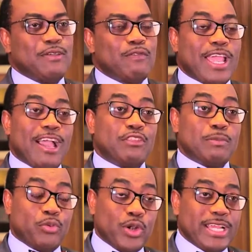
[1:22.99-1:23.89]
We have the
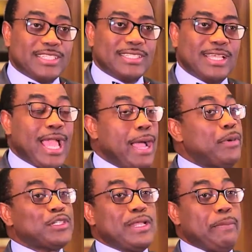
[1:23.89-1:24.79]
press. And
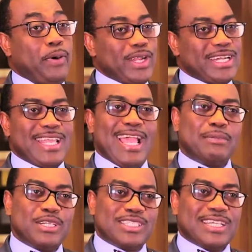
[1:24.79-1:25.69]
most importantly, I
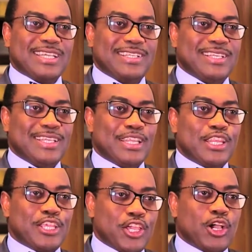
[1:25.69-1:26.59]
must say,
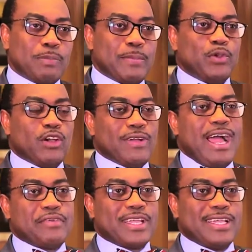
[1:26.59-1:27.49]
the young people of
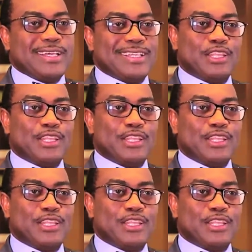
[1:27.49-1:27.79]
Africa,